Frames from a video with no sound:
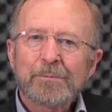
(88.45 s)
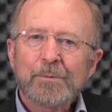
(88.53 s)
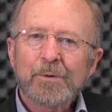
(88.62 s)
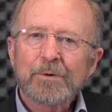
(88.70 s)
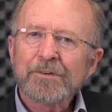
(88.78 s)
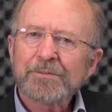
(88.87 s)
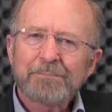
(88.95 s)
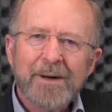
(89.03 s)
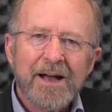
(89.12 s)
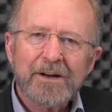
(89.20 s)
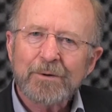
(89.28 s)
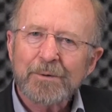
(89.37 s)
were
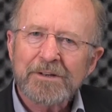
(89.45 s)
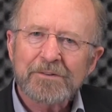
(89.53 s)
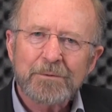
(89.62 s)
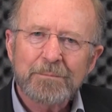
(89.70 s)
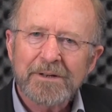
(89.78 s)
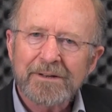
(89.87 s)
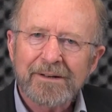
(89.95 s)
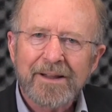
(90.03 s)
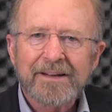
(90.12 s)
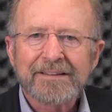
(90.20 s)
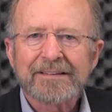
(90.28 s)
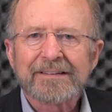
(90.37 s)
aspiring to be
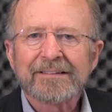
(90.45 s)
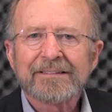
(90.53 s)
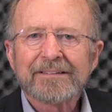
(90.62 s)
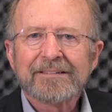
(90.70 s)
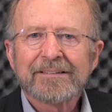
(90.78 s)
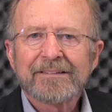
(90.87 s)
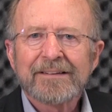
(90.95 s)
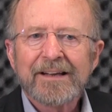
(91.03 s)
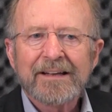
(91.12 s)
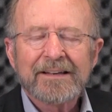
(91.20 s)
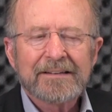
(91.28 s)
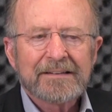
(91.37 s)
enlightened,
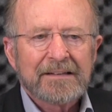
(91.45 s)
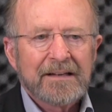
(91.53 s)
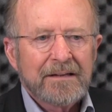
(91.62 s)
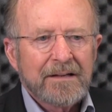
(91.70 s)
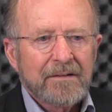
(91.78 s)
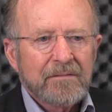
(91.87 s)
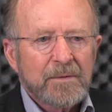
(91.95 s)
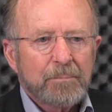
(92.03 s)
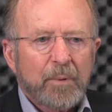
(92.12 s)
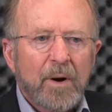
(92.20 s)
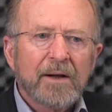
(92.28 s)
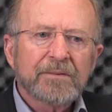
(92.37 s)
that the
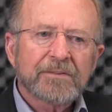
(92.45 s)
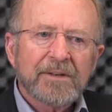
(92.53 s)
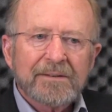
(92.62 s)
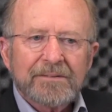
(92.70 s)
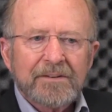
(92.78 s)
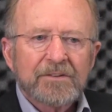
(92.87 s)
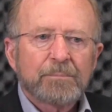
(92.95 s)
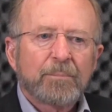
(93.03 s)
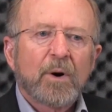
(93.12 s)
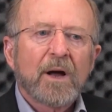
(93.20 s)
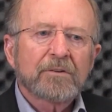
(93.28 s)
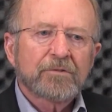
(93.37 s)
process has
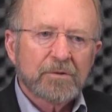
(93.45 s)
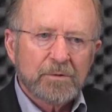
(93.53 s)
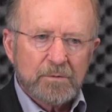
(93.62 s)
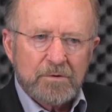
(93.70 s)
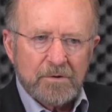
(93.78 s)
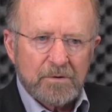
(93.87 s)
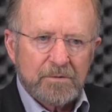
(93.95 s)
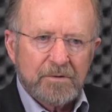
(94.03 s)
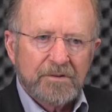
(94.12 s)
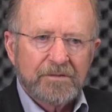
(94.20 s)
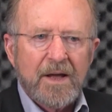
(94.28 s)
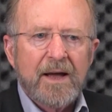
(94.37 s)
brought you, your
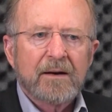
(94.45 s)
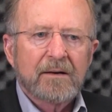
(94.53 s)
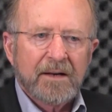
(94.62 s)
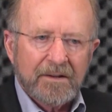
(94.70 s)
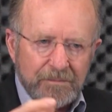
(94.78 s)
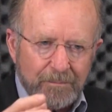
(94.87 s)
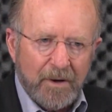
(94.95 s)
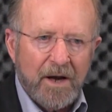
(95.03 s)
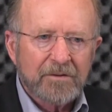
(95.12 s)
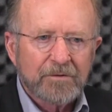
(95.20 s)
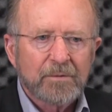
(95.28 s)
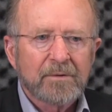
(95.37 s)
desire has
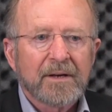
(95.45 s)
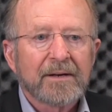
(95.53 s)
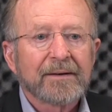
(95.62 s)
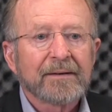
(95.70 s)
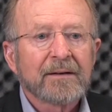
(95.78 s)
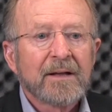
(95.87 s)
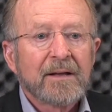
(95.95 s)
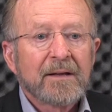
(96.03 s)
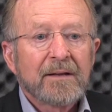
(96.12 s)
brought you there.